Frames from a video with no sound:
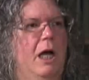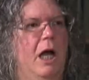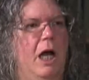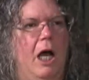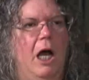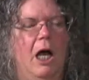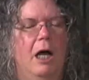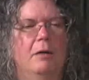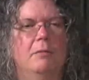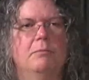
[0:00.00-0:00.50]

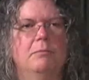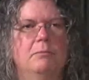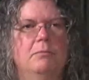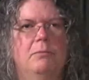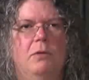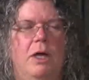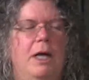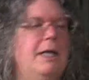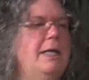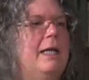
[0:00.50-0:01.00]
um,
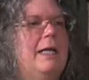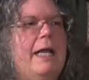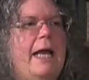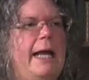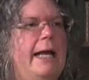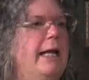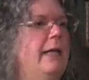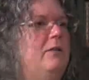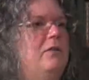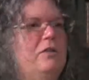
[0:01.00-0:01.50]
an
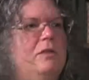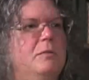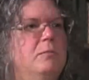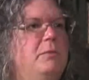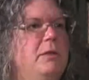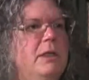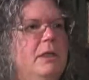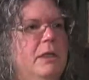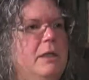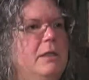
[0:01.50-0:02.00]
enhanced
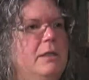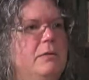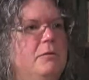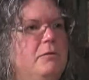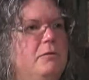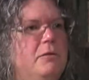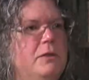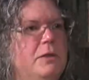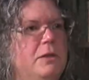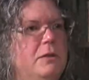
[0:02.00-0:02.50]
ability
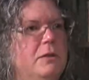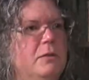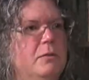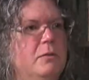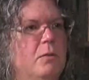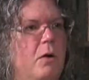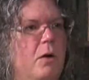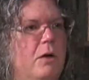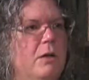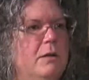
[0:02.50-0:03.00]
for you.
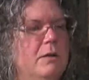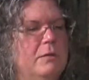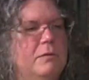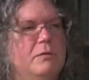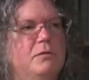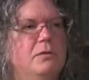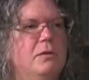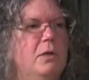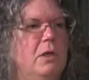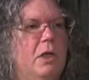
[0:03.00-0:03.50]
All
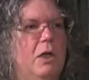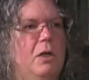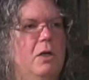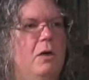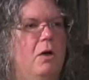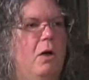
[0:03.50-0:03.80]
of yeah,